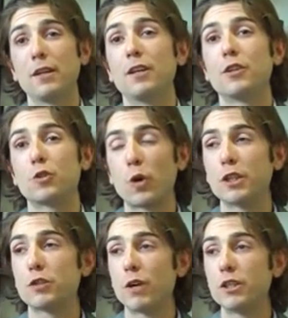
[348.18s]
the story I
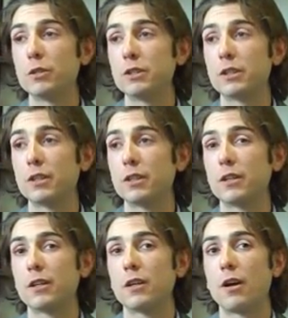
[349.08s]
just read you is
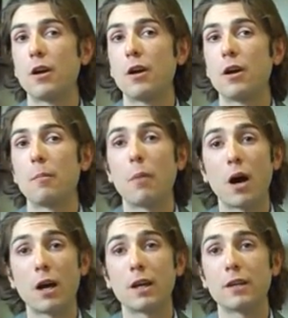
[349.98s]

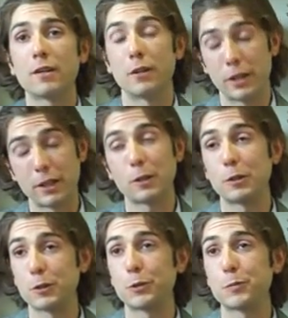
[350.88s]
The
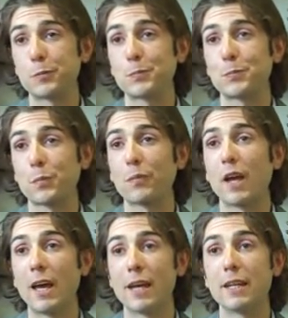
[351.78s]
Killers.
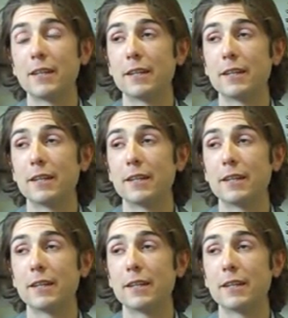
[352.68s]
And